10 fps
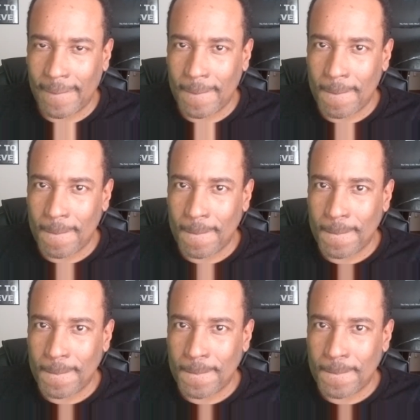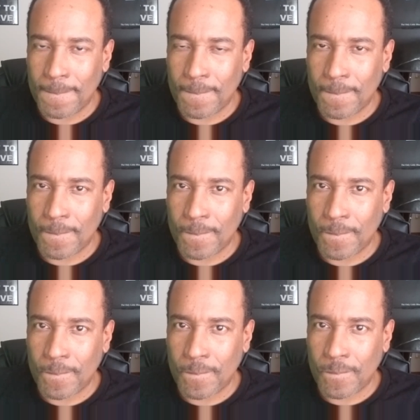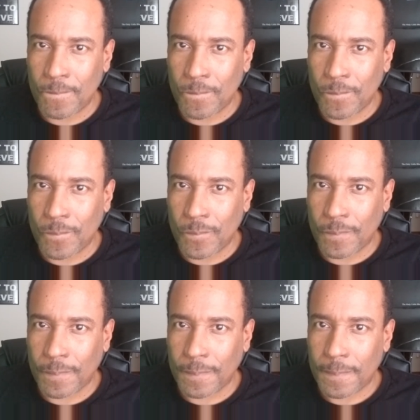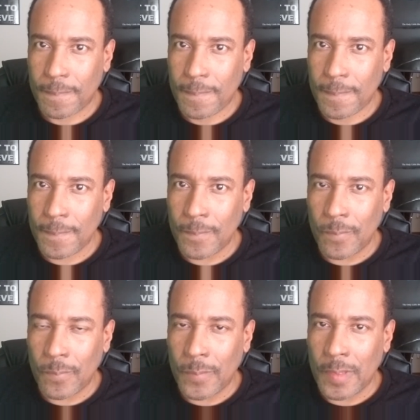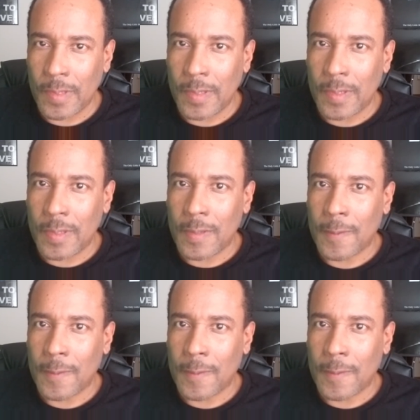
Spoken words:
(silence)